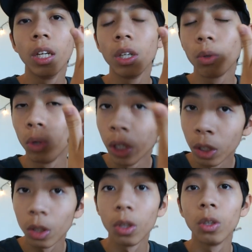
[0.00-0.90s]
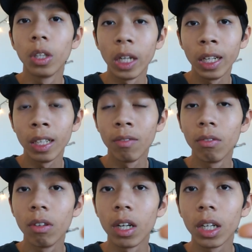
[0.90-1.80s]
create your own daily
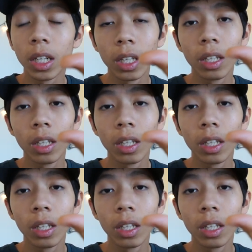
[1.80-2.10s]
vlog.